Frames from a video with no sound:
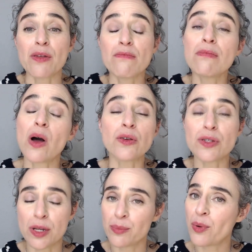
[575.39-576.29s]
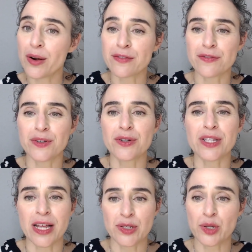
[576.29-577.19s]
the most important foods
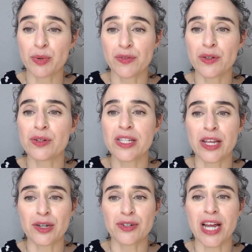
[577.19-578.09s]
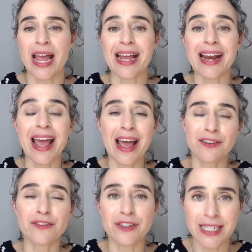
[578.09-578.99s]
and superfoods in your diet
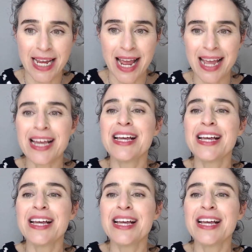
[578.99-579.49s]
every day